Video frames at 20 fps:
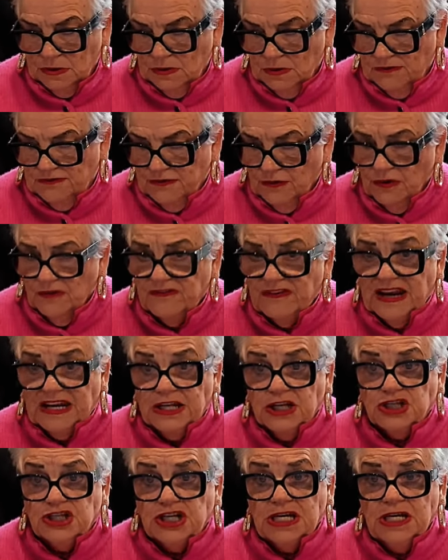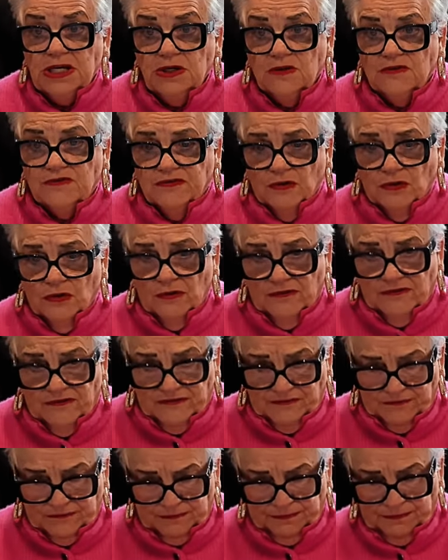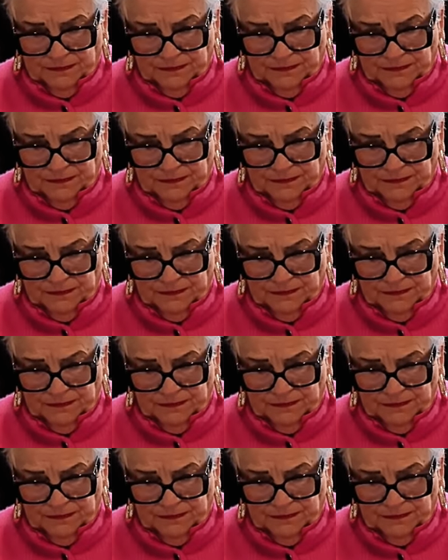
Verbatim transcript: you're full of energy, you're full of,